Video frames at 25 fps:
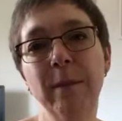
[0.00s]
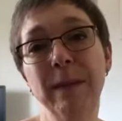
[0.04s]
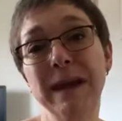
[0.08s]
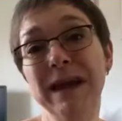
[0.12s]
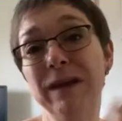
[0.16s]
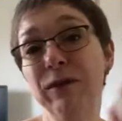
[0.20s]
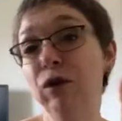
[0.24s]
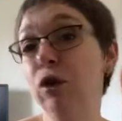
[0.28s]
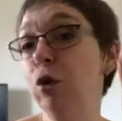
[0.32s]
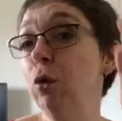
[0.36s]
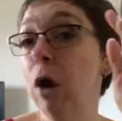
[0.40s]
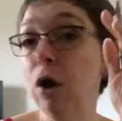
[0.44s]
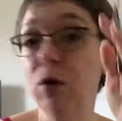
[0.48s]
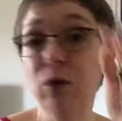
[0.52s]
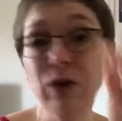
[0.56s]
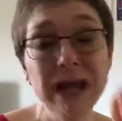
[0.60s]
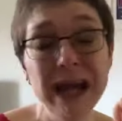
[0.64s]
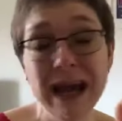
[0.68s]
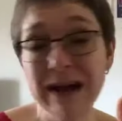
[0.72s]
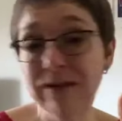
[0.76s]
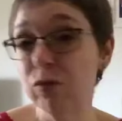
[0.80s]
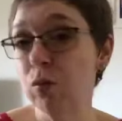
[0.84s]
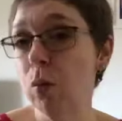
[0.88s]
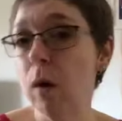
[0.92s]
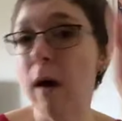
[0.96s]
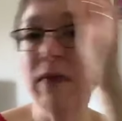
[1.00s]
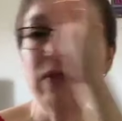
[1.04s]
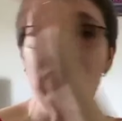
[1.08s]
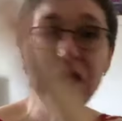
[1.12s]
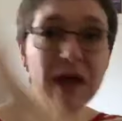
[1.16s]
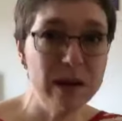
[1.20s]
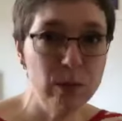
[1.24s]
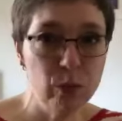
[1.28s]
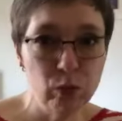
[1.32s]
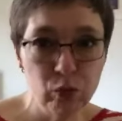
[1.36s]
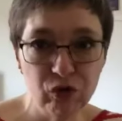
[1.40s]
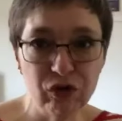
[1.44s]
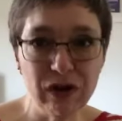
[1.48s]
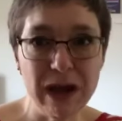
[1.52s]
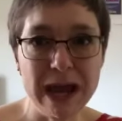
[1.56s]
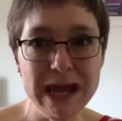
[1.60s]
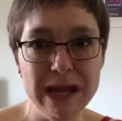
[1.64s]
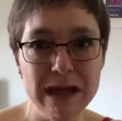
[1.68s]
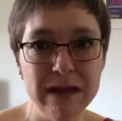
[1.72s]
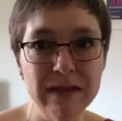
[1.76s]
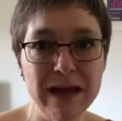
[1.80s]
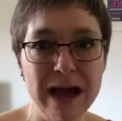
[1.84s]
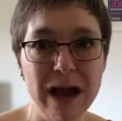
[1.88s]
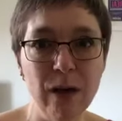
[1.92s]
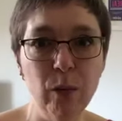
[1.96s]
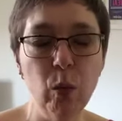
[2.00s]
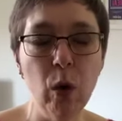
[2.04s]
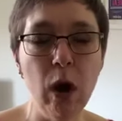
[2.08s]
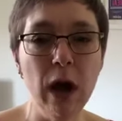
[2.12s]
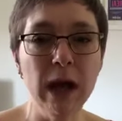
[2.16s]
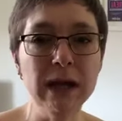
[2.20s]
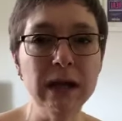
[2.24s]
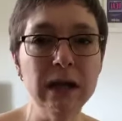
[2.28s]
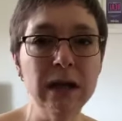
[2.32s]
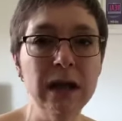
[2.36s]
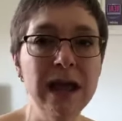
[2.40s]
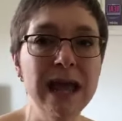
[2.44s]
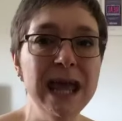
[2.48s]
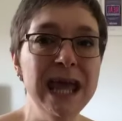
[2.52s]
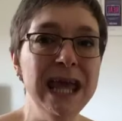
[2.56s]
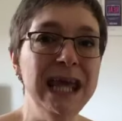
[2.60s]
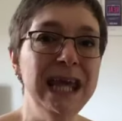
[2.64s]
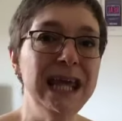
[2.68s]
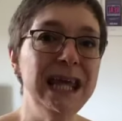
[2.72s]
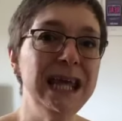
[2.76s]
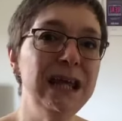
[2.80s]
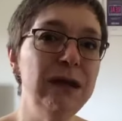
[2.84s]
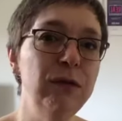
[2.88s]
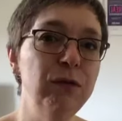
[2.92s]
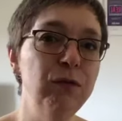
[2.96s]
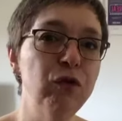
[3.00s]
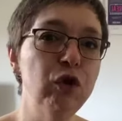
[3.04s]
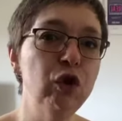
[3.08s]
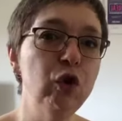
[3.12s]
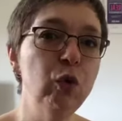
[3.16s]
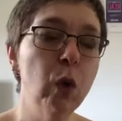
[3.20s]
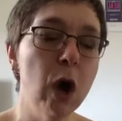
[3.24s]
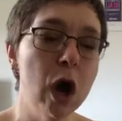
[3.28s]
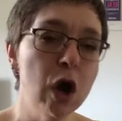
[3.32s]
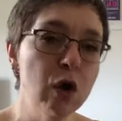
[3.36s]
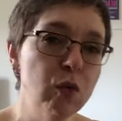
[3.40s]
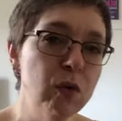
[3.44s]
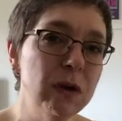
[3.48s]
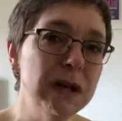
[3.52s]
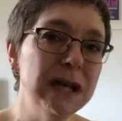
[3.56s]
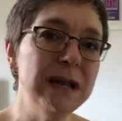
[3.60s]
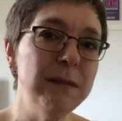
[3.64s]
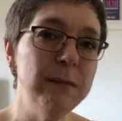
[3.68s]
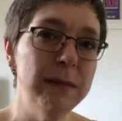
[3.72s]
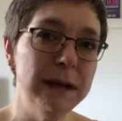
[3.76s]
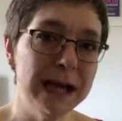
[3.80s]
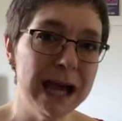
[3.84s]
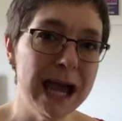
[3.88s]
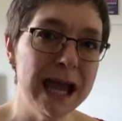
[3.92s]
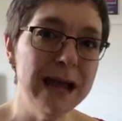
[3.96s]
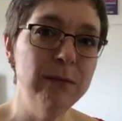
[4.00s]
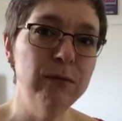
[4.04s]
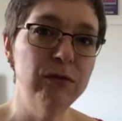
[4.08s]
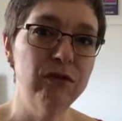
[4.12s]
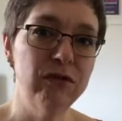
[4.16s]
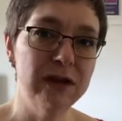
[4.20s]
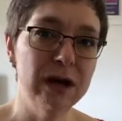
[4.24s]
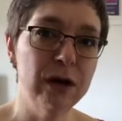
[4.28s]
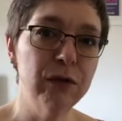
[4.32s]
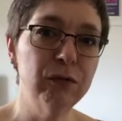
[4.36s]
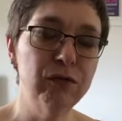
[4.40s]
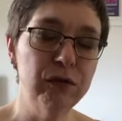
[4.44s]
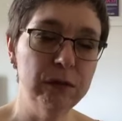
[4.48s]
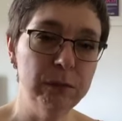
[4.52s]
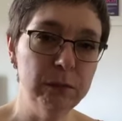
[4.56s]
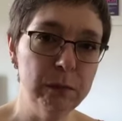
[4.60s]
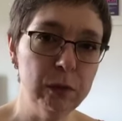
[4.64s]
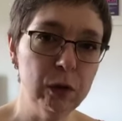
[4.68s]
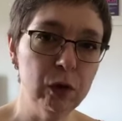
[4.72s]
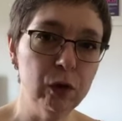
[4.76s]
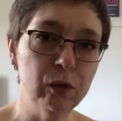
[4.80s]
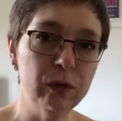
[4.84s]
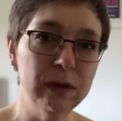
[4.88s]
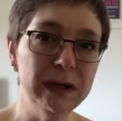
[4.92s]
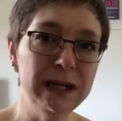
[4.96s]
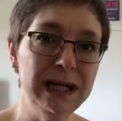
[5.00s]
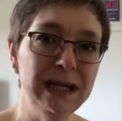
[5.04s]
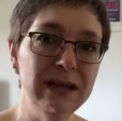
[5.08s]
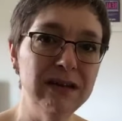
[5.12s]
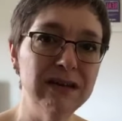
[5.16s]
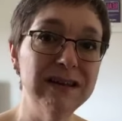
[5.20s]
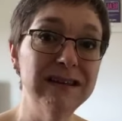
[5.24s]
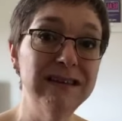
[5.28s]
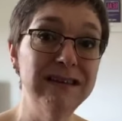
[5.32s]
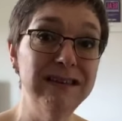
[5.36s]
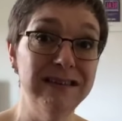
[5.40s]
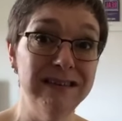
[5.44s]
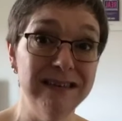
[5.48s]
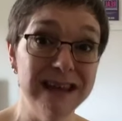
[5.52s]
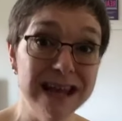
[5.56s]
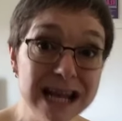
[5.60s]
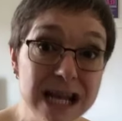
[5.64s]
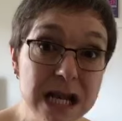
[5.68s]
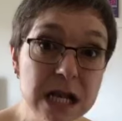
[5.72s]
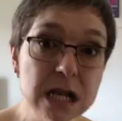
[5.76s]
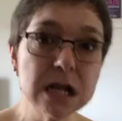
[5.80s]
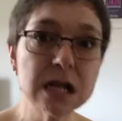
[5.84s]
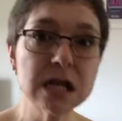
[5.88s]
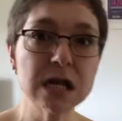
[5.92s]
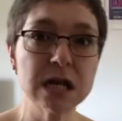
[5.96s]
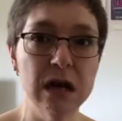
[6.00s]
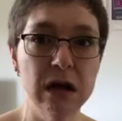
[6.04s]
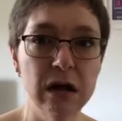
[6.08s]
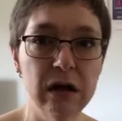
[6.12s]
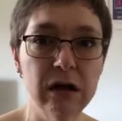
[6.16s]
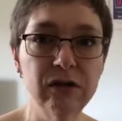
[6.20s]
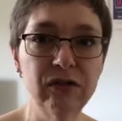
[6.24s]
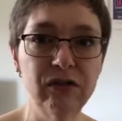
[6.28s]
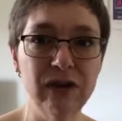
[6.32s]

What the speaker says: If you only have 1, they will take that 1. If you only became self-employed since last